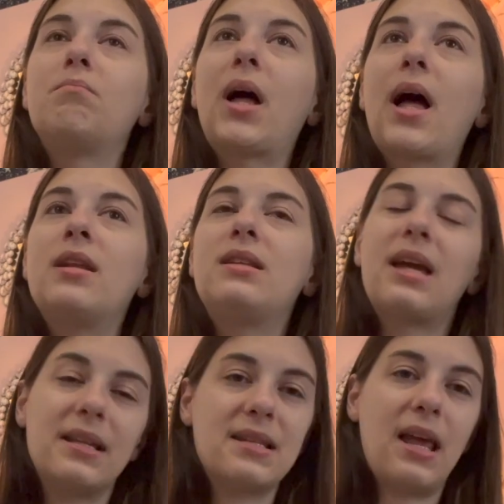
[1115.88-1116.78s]
I
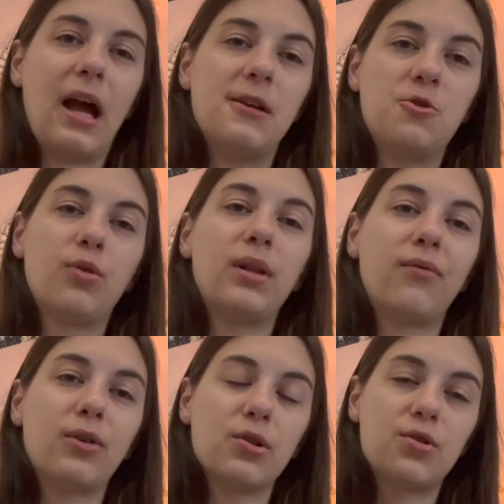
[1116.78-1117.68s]
can say I enjoyed the
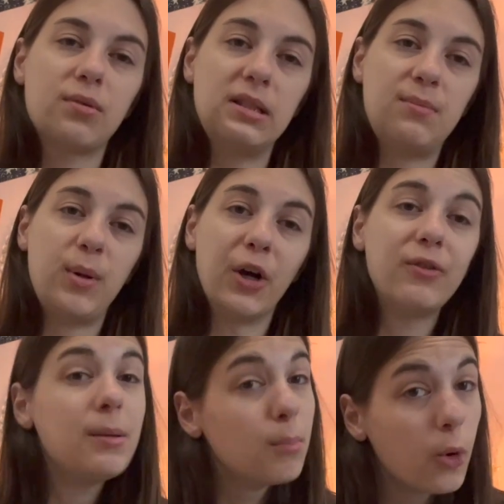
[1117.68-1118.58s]
first 3's
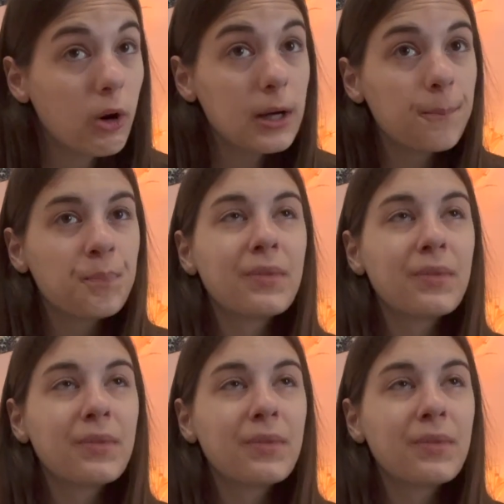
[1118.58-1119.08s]
POV more.